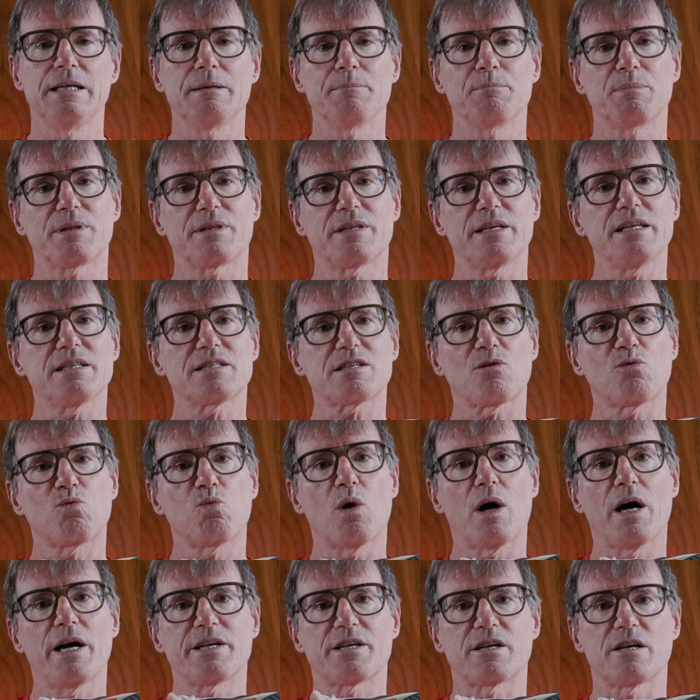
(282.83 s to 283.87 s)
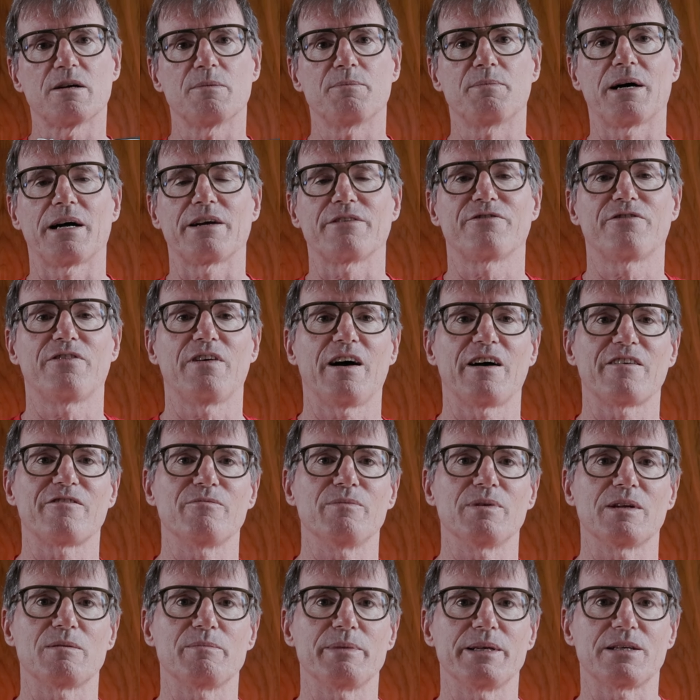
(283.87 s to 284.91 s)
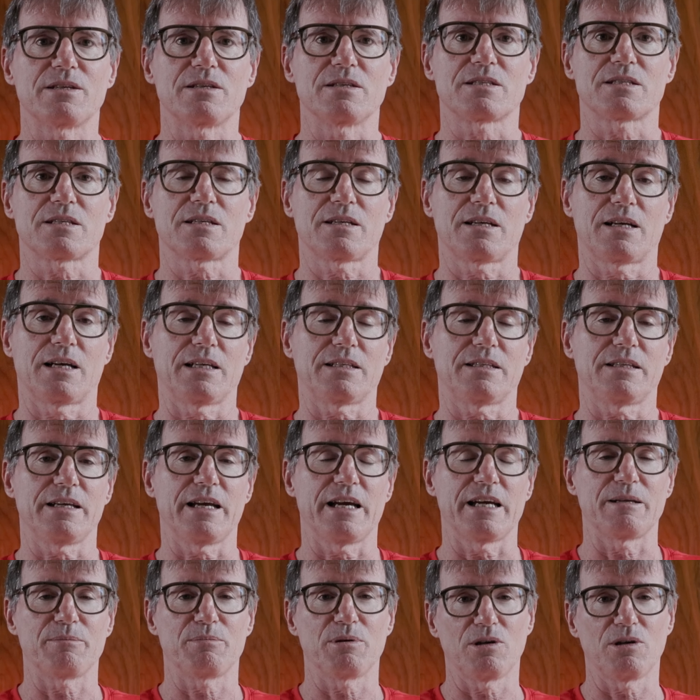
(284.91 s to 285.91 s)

but these are wider by 5mm at the end.